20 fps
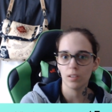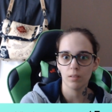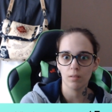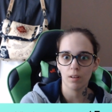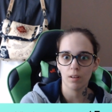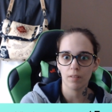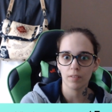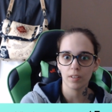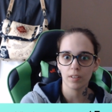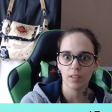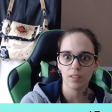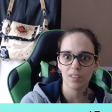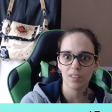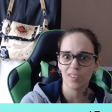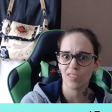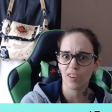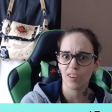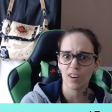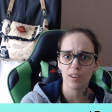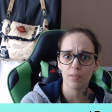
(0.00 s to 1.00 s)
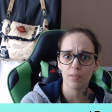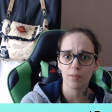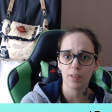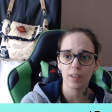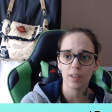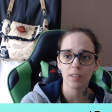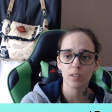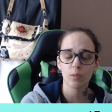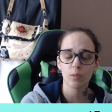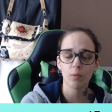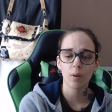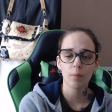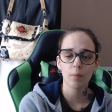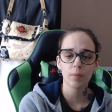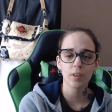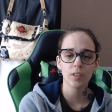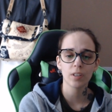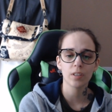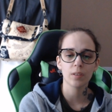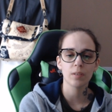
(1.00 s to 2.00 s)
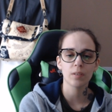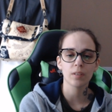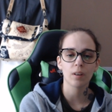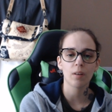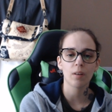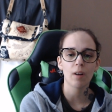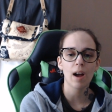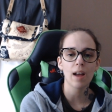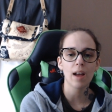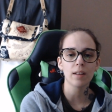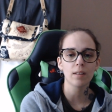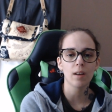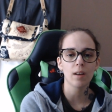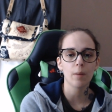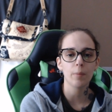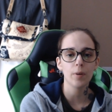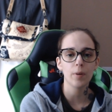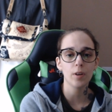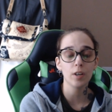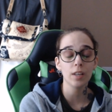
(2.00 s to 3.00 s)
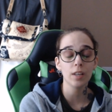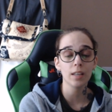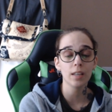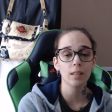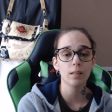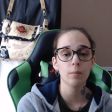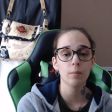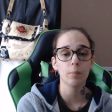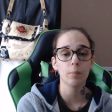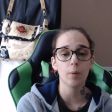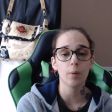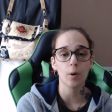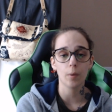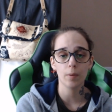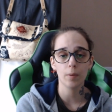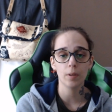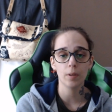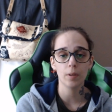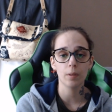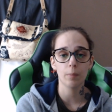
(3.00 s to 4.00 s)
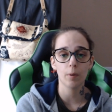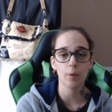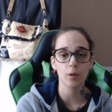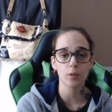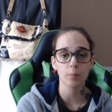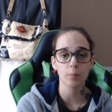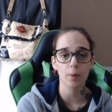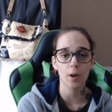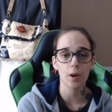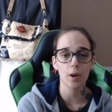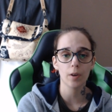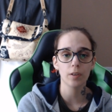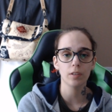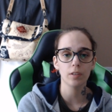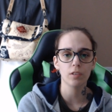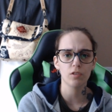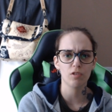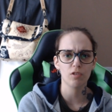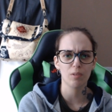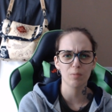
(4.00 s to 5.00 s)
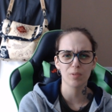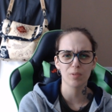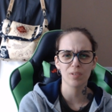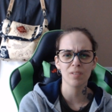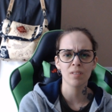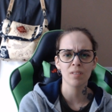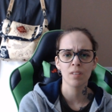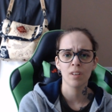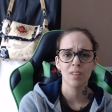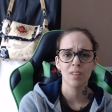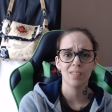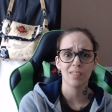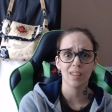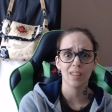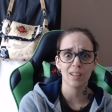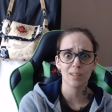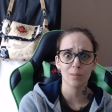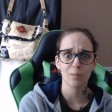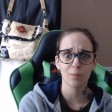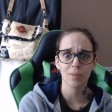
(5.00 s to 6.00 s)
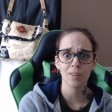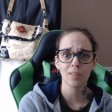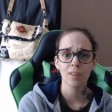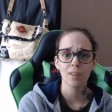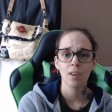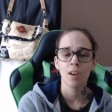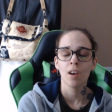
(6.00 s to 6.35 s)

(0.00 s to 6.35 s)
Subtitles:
love it. It's a great little thing. So what I'm going to do is I'll put a link in the box below, in the description. That's the word.